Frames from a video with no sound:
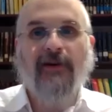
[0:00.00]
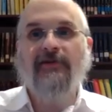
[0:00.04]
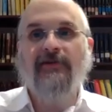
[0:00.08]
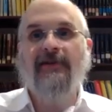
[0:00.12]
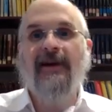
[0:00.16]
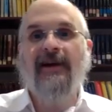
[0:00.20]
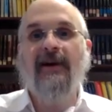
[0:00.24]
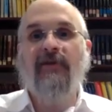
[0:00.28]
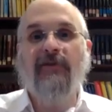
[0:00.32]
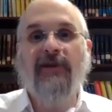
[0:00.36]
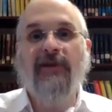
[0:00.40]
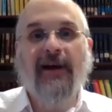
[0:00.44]
so
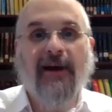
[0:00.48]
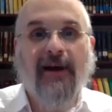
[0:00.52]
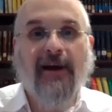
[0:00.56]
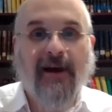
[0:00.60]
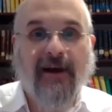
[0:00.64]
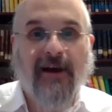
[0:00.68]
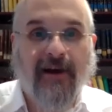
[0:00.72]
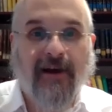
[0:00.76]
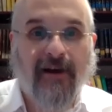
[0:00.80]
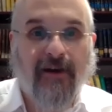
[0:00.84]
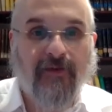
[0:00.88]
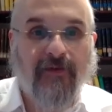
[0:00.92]
that we
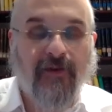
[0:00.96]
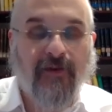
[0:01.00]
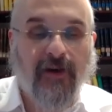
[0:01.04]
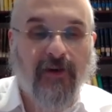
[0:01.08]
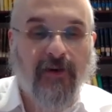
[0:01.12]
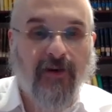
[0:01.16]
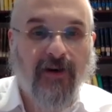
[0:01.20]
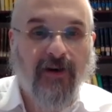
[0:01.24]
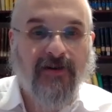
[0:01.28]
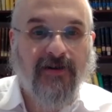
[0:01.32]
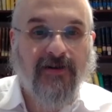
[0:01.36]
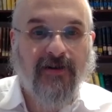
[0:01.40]
have the
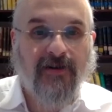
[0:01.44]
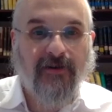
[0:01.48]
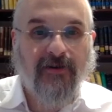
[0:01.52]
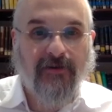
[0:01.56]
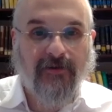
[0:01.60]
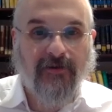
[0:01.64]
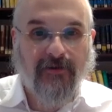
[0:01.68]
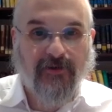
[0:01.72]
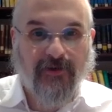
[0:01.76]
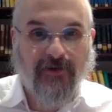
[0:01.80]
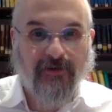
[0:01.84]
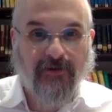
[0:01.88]
Gemara's
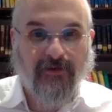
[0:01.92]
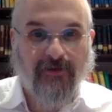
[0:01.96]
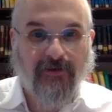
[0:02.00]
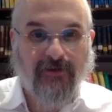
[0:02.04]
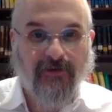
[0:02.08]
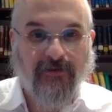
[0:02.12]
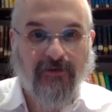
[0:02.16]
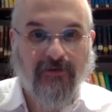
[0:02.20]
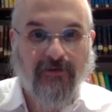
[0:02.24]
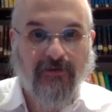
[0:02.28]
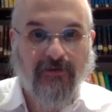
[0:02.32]
conclusion.